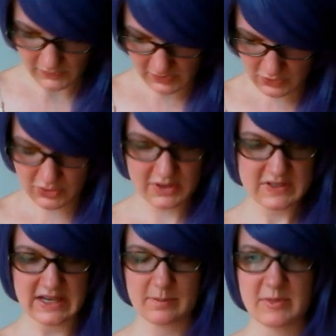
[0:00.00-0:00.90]
You do the
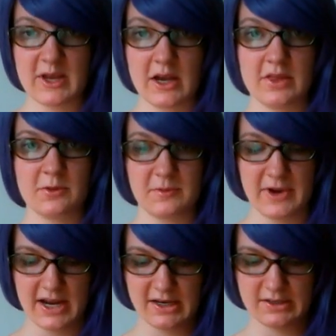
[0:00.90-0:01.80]
same thing on the
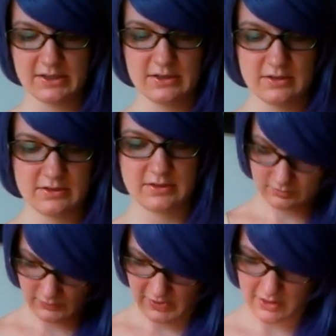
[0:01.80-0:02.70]
right.
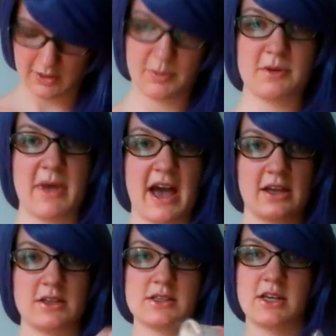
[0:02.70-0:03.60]
You know, put them back
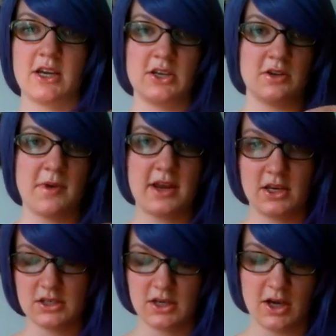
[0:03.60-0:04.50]
in this thing and you're
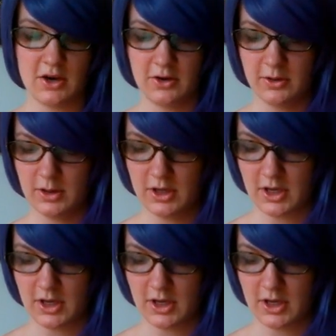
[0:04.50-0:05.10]
ready to go.